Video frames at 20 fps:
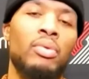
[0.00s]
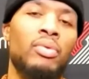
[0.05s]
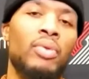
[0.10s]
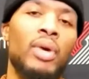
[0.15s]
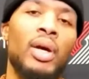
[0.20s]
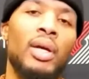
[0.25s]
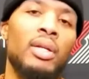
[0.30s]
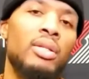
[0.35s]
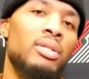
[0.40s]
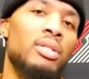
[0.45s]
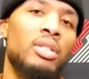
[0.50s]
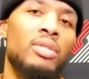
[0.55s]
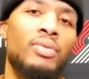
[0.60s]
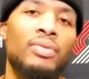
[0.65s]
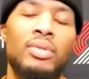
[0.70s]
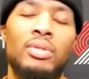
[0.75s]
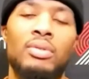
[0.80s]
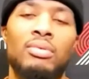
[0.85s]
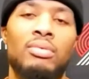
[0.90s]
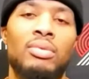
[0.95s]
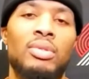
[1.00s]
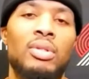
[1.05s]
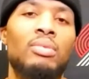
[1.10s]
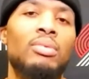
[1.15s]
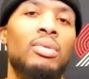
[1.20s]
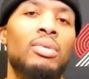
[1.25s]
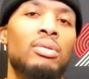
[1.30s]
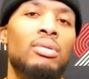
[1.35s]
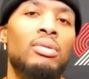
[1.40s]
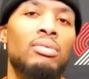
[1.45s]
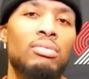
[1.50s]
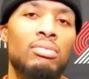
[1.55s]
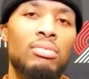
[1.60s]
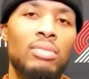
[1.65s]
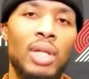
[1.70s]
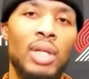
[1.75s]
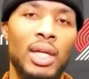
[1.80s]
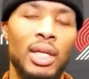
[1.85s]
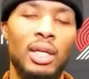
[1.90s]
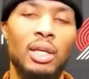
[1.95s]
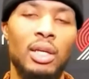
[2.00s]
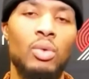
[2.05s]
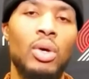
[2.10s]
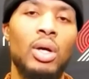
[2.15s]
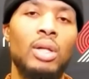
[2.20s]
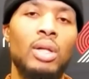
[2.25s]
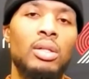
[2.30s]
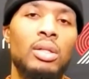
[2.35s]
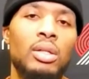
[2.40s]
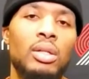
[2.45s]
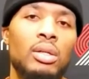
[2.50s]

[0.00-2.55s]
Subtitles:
fighting just for something like equality,